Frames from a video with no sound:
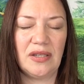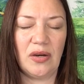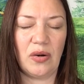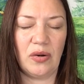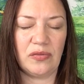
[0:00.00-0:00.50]

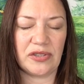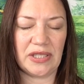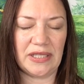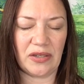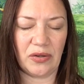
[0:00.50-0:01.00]
over
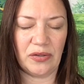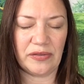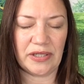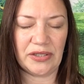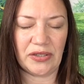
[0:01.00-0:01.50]
and over
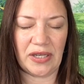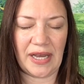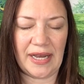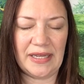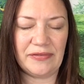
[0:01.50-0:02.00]
in your
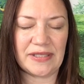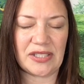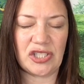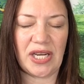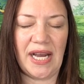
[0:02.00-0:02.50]
life as a
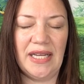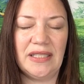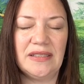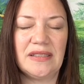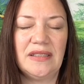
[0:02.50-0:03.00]

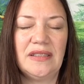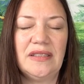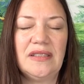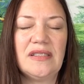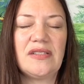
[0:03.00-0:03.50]
child,
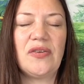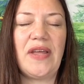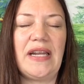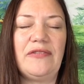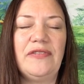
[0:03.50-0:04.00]
so that
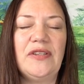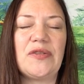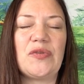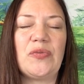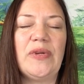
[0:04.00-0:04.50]
it
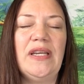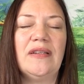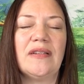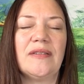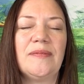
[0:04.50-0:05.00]
feels
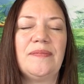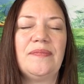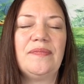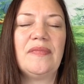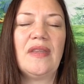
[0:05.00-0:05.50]
real,
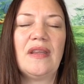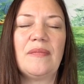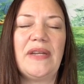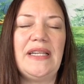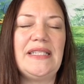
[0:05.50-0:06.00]

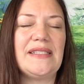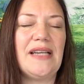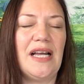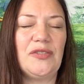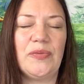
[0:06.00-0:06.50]
but it is
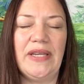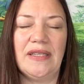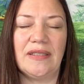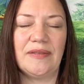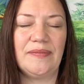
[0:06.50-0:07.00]
not real.